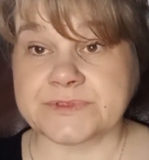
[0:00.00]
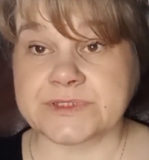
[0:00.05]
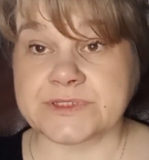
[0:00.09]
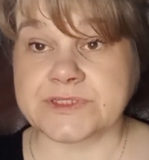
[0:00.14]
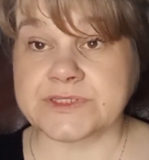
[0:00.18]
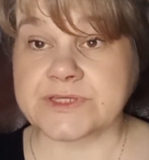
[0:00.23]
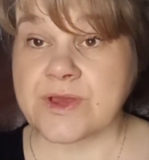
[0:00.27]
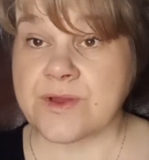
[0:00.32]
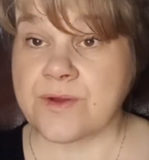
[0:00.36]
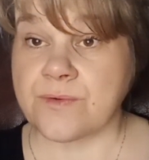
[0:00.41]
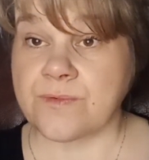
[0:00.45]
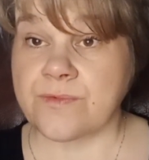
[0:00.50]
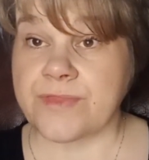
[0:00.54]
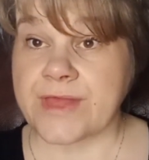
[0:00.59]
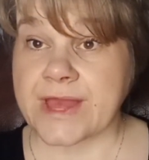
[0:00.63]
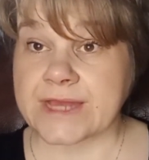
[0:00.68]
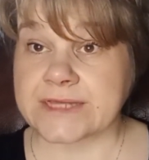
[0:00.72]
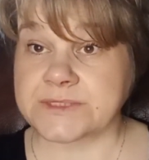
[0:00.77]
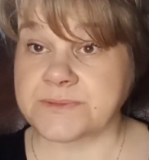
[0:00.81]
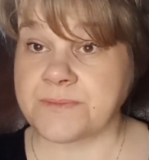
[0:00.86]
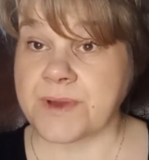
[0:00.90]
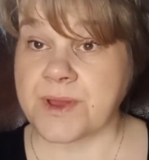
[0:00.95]
So
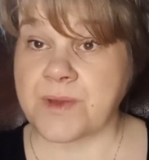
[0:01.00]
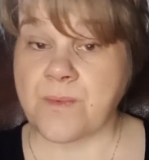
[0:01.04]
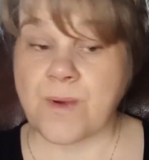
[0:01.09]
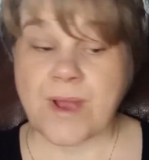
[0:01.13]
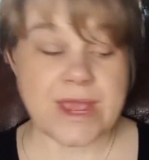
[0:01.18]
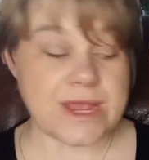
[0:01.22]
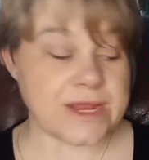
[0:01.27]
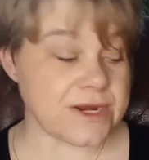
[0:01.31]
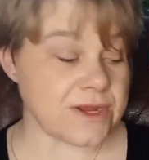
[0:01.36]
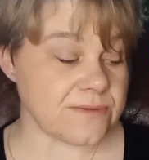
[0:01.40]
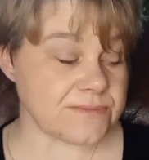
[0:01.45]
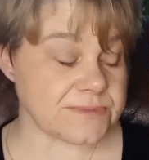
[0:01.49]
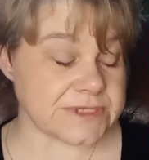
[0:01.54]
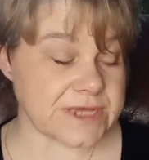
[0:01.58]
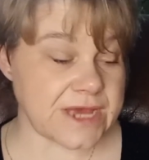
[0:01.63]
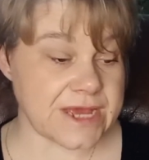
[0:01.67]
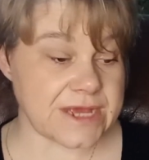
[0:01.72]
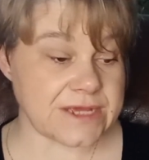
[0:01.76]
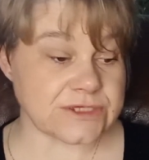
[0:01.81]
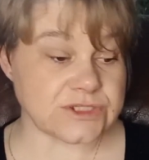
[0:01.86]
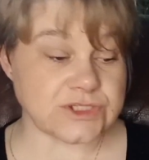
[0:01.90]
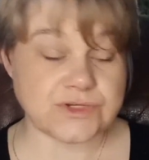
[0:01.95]
that is my weighing update.